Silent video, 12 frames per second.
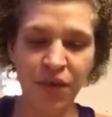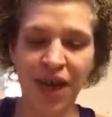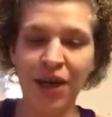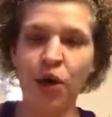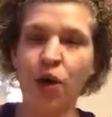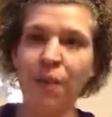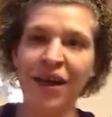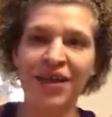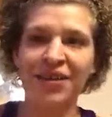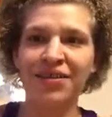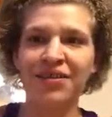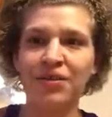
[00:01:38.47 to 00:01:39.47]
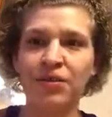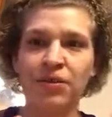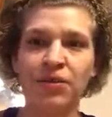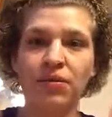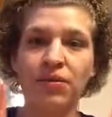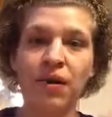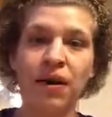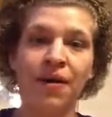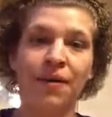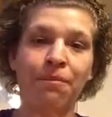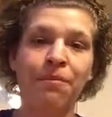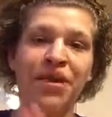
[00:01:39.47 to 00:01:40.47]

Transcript: I hope I can um,